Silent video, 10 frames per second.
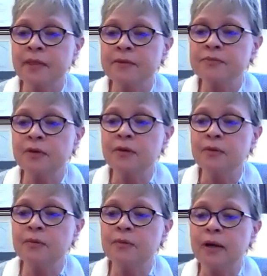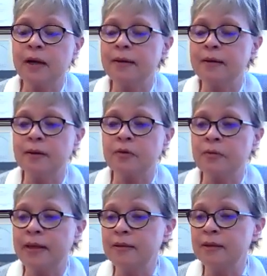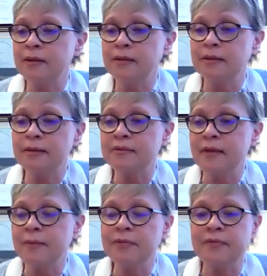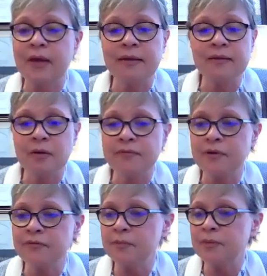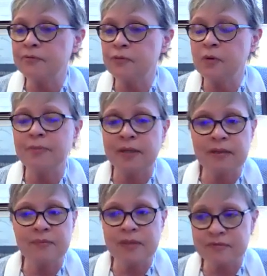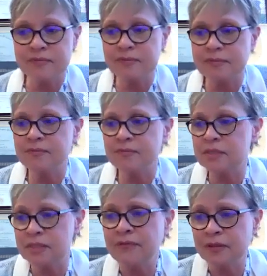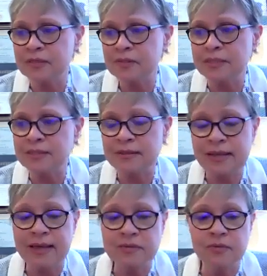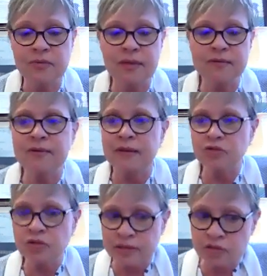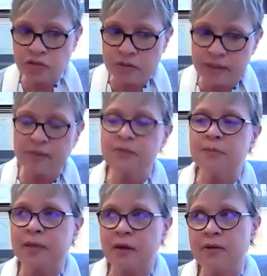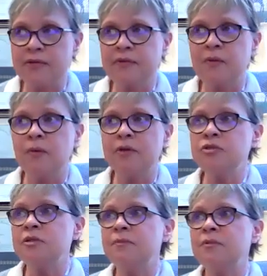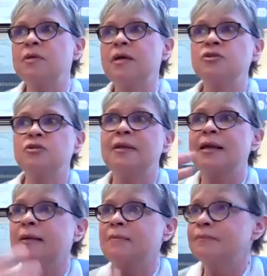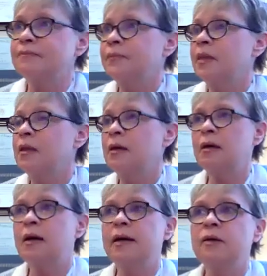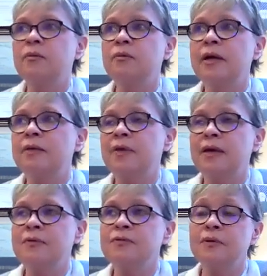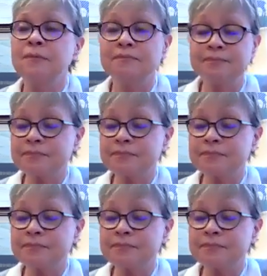So a great example of that, I know I've given it before, but it's definitely speaks to the cancer thing, is Angelina Jolie with the BRCA1 gene mutation and had a higher rate of cancer.